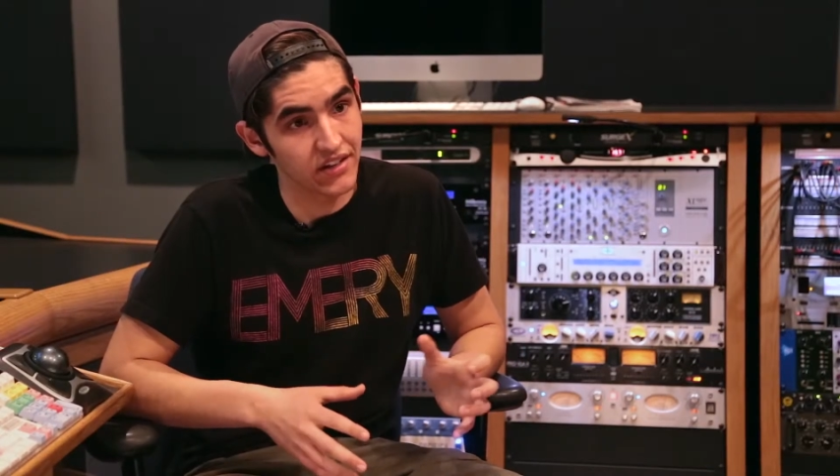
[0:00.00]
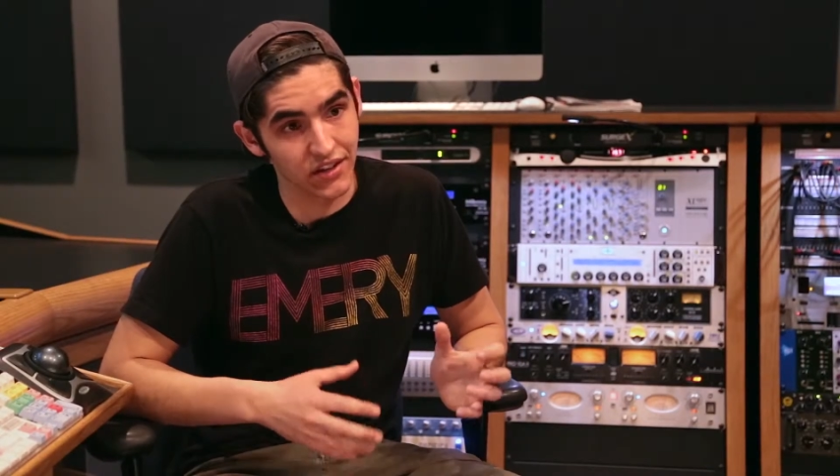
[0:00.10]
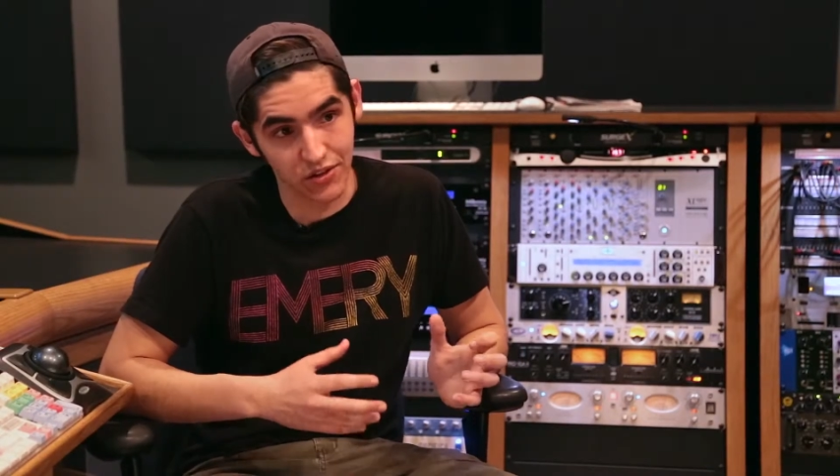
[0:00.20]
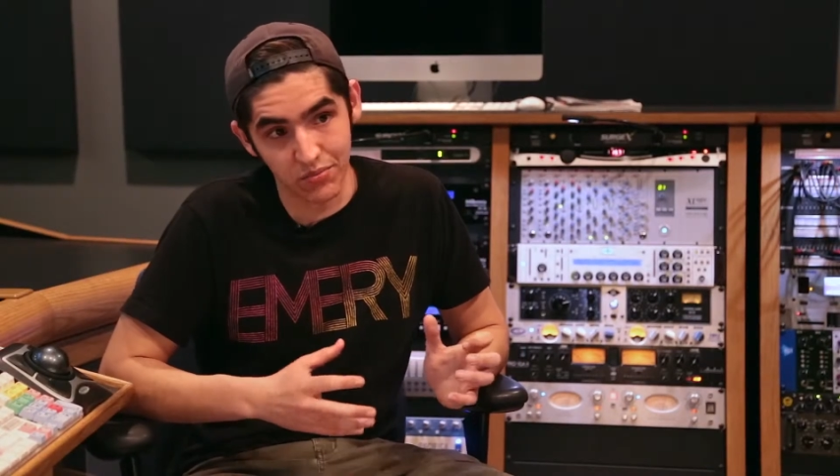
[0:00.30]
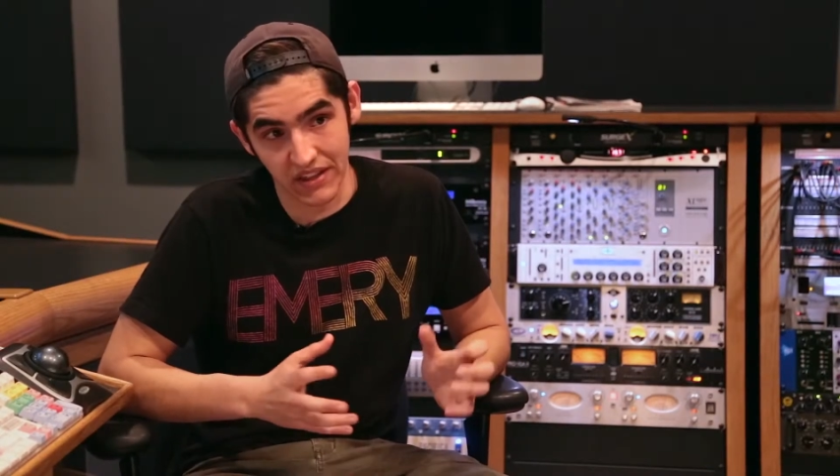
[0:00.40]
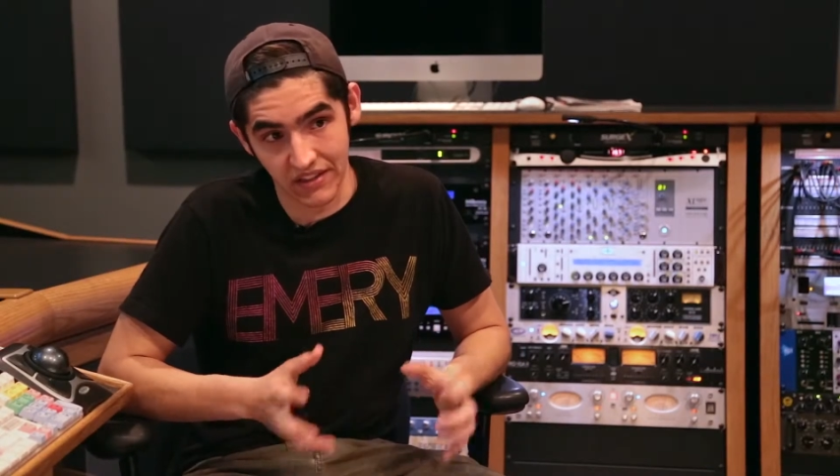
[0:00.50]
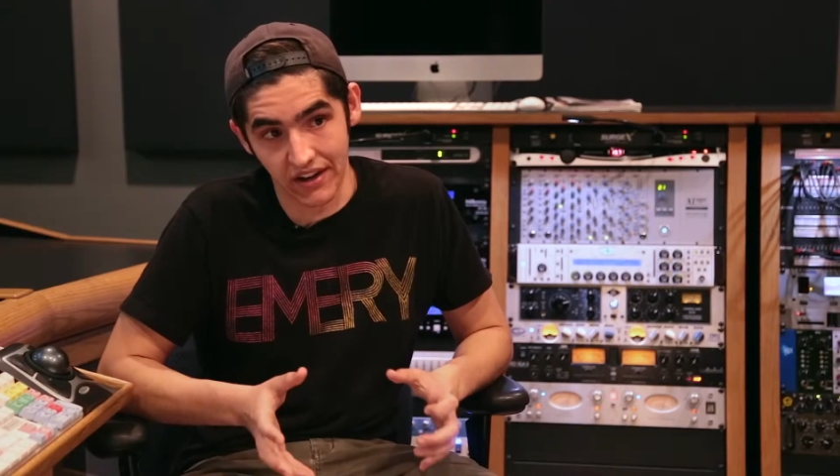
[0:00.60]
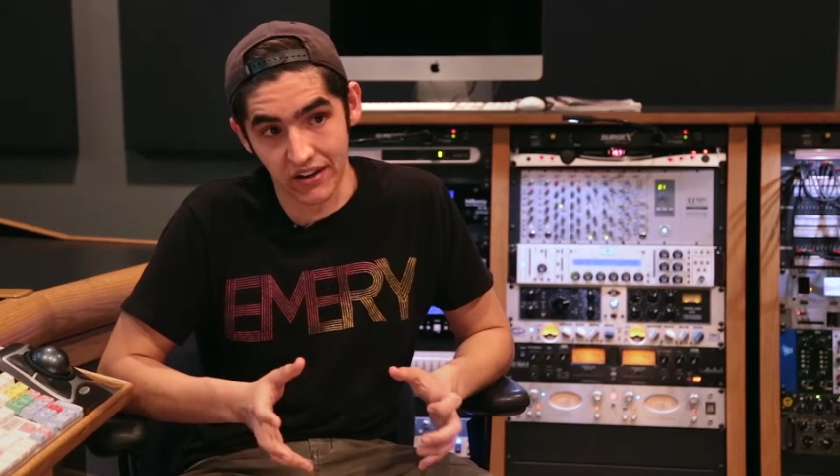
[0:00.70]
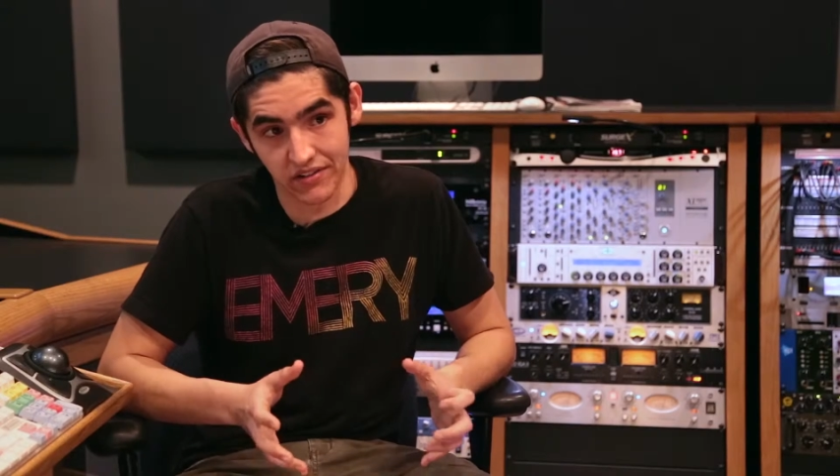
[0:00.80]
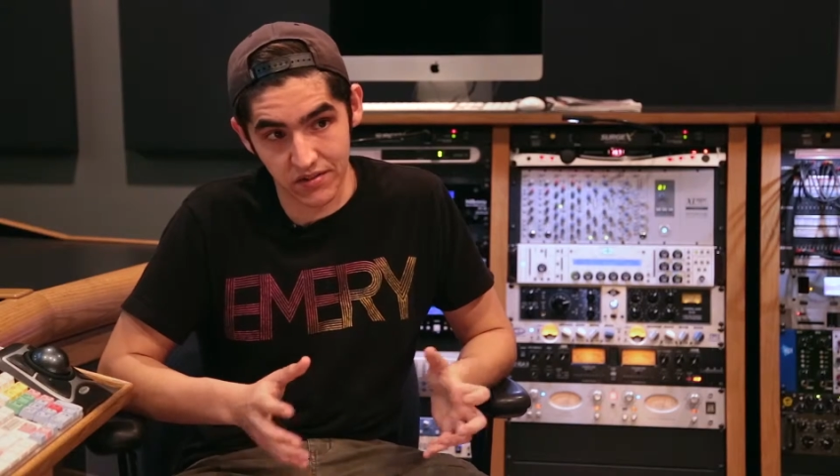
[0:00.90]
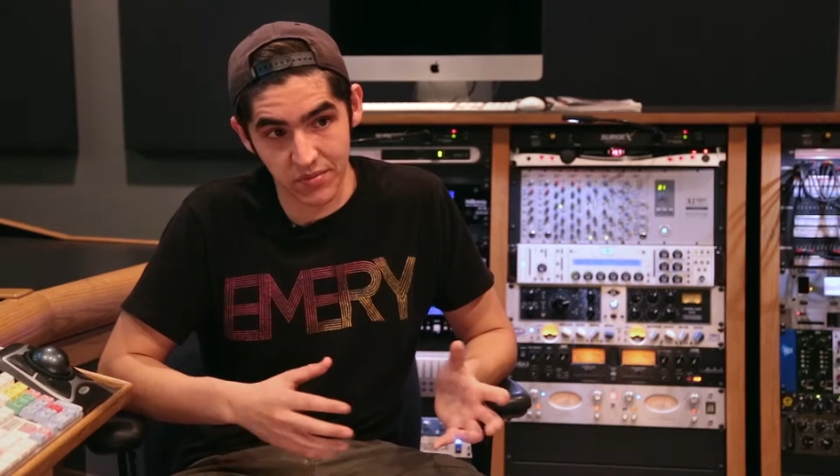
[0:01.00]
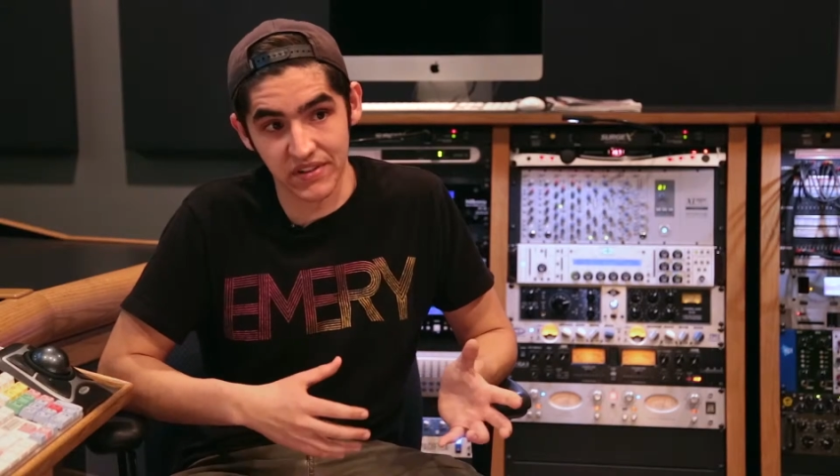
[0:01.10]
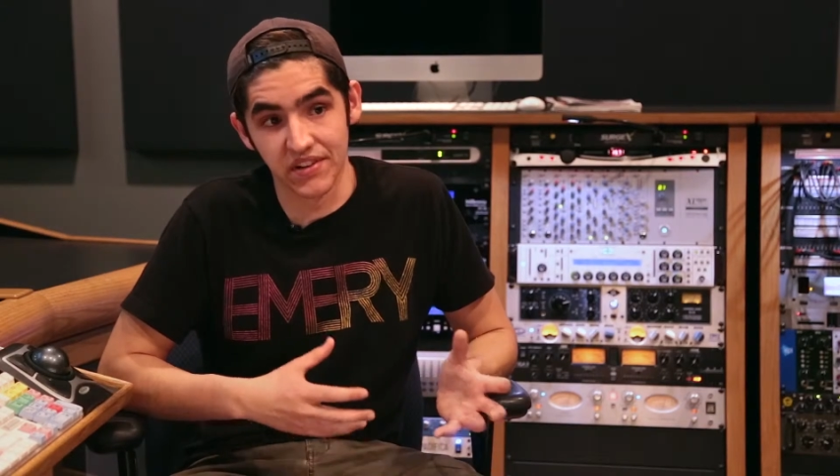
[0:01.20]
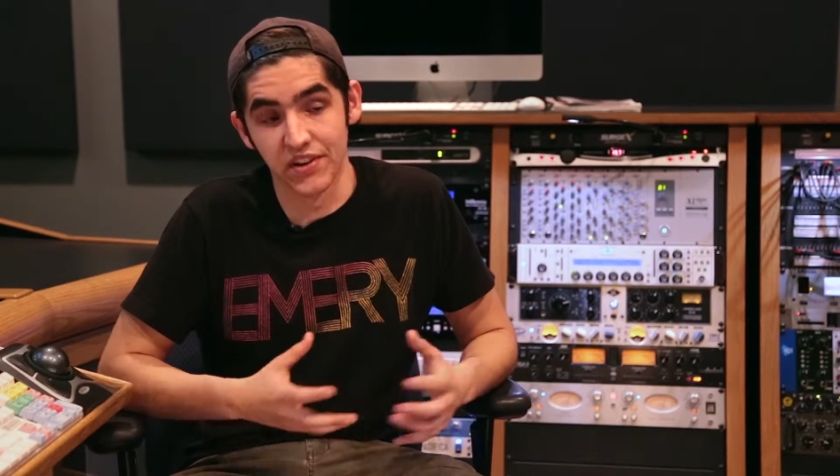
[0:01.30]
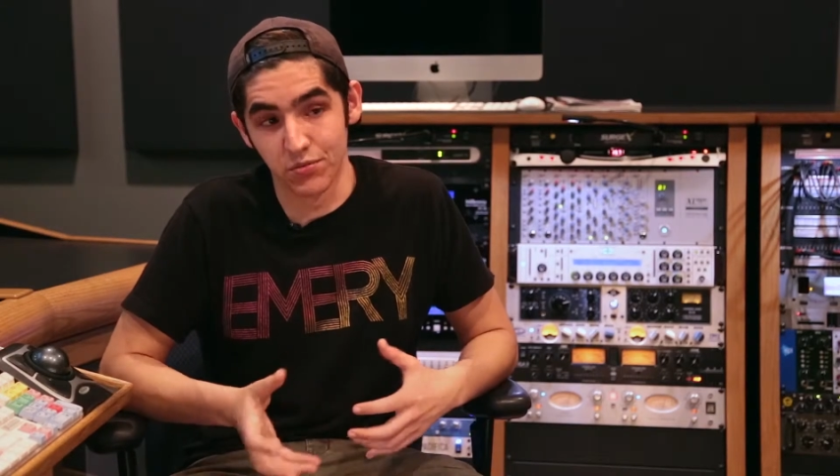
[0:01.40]
he'll be there to be
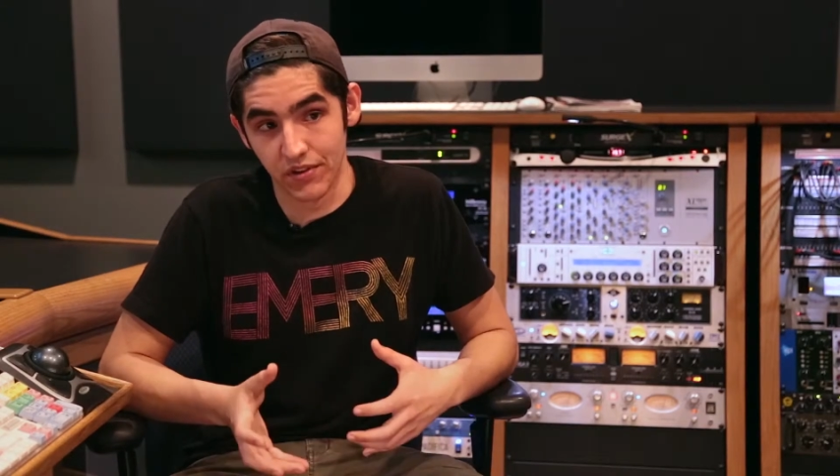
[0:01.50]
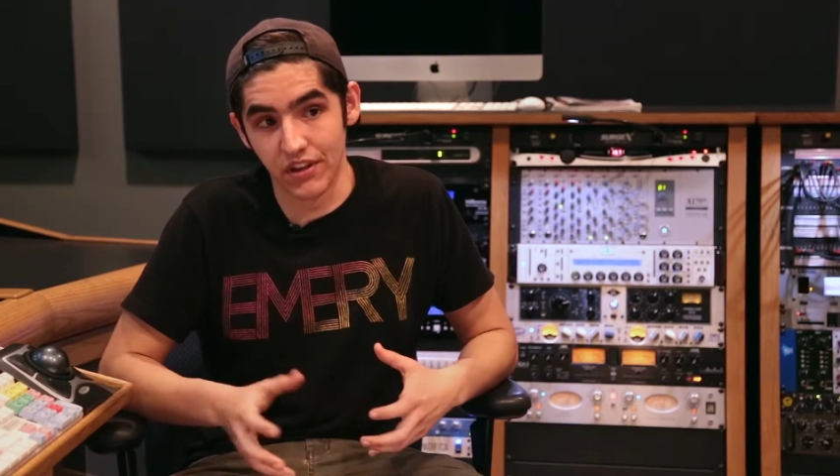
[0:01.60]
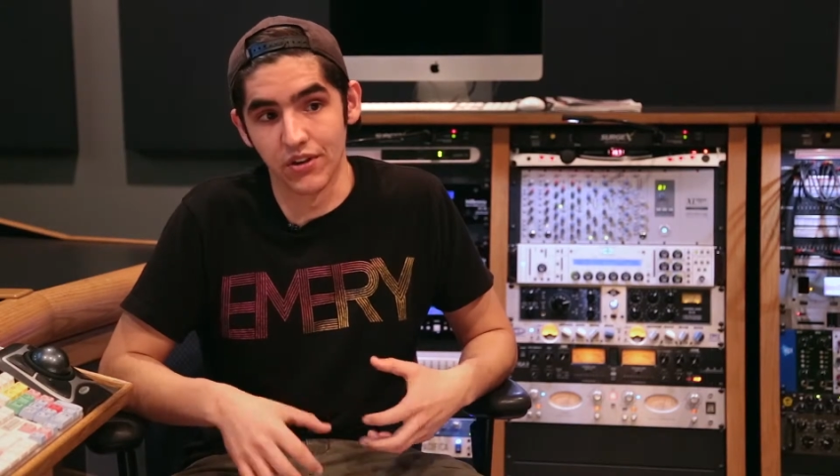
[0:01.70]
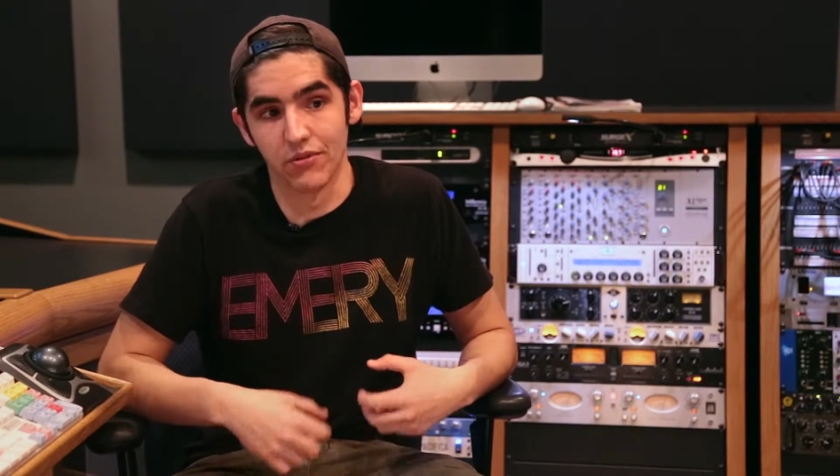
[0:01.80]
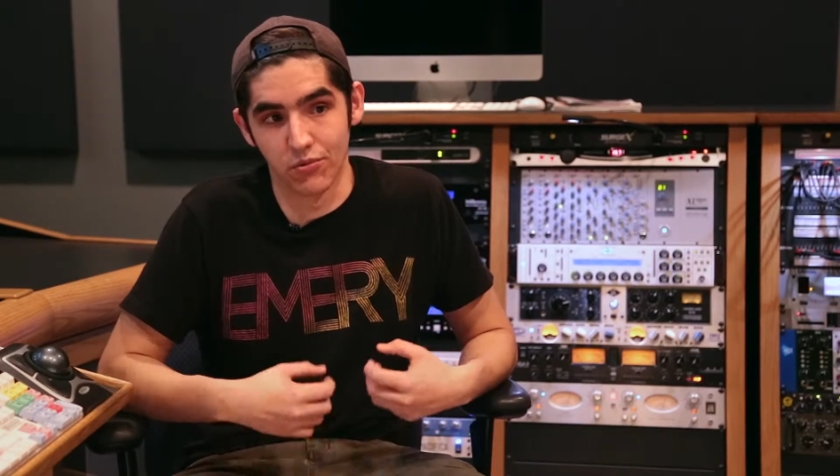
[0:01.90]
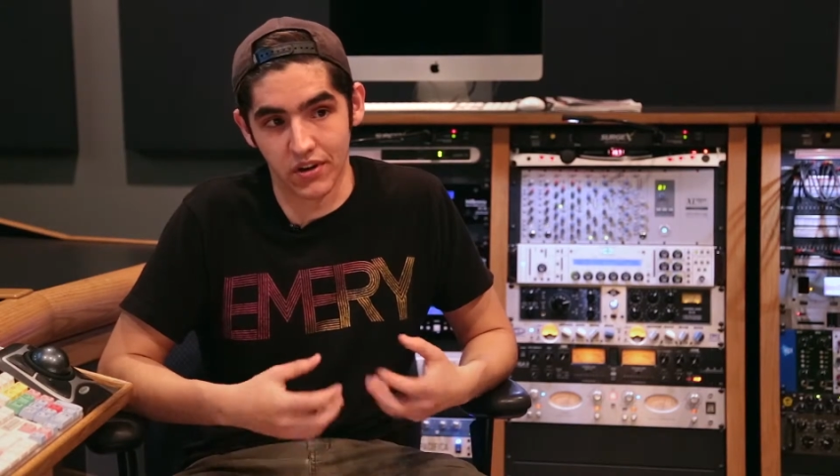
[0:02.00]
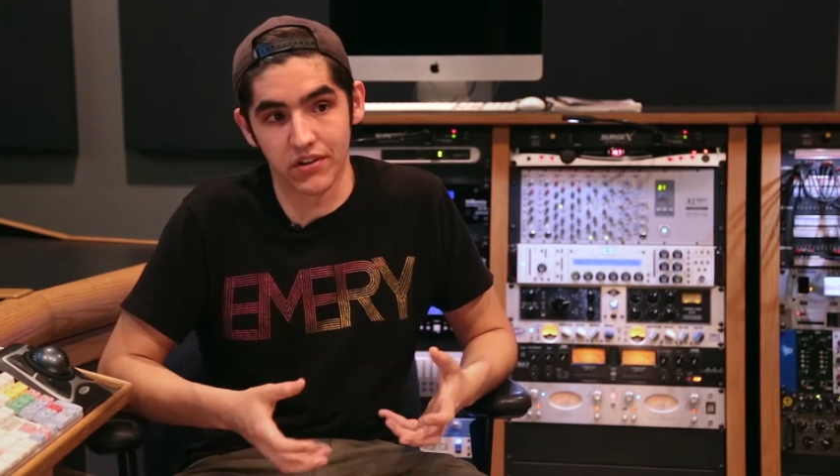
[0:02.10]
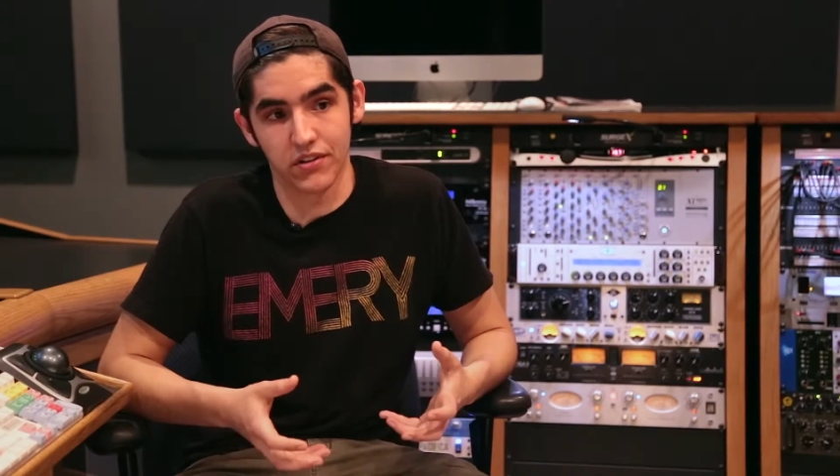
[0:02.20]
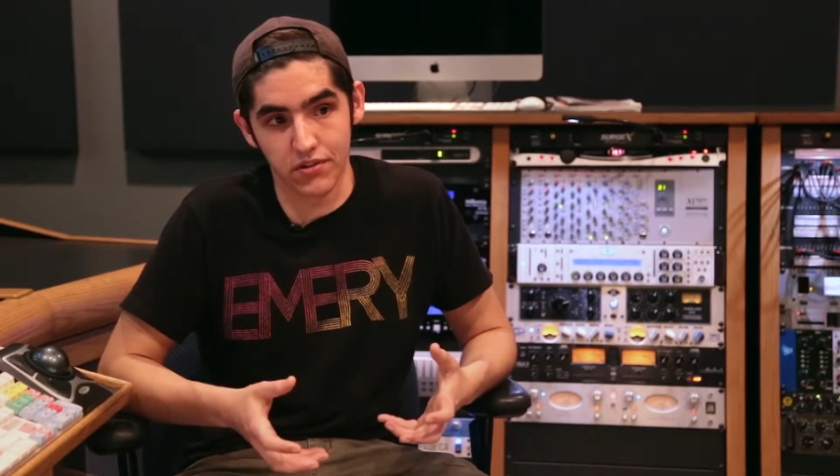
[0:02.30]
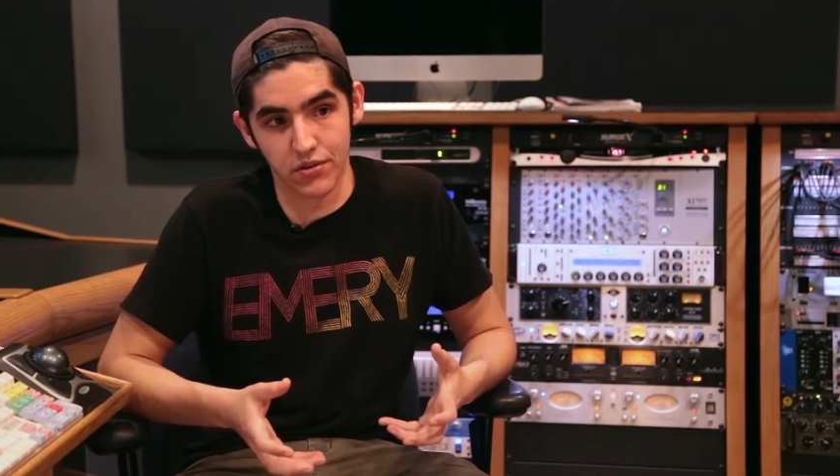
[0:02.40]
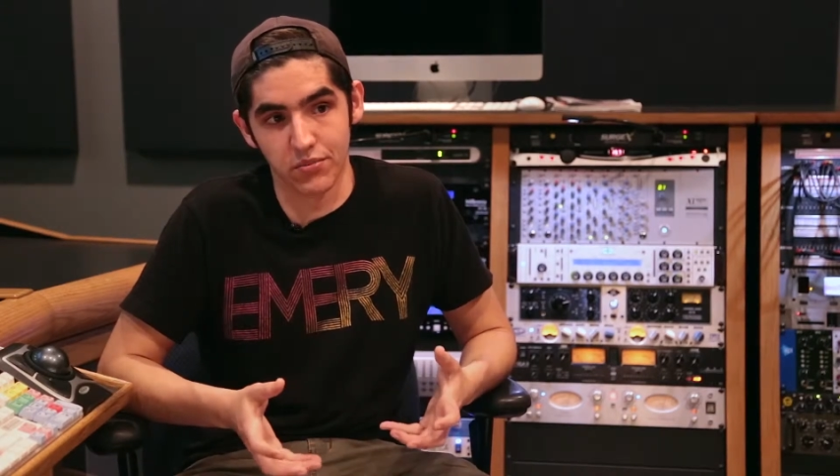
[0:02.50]
serious with you and work through